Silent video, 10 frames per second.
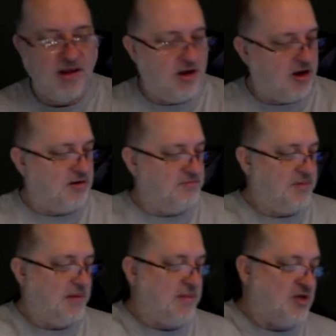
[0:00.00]
oh,
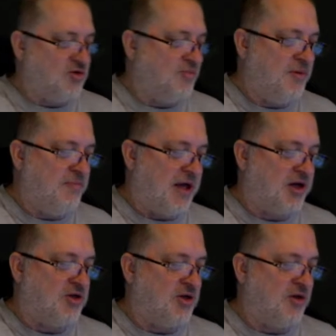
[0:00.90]
I might as well put my
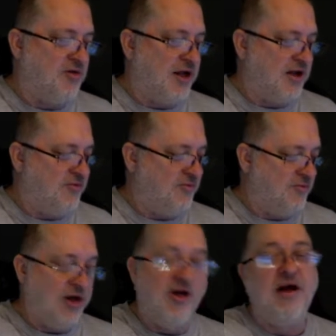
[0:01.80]
controller down.
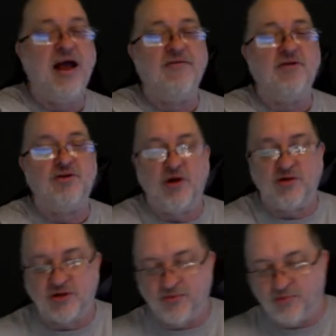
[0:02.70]
We don't have controller
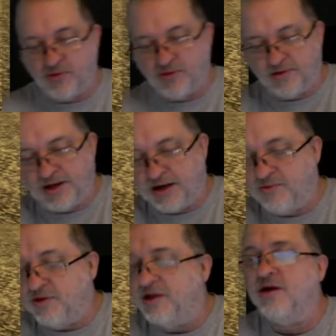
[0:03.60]
support, and I
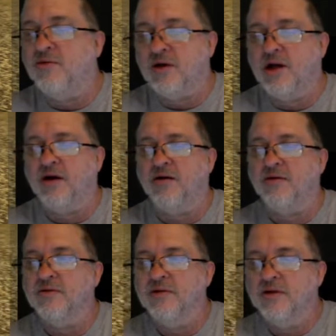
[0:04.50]
really don't care.
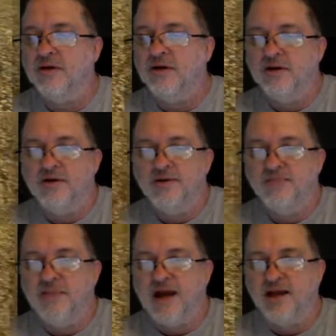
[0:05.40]

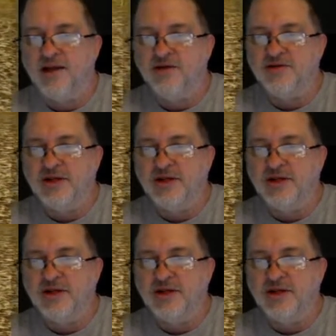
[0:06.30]
I can use a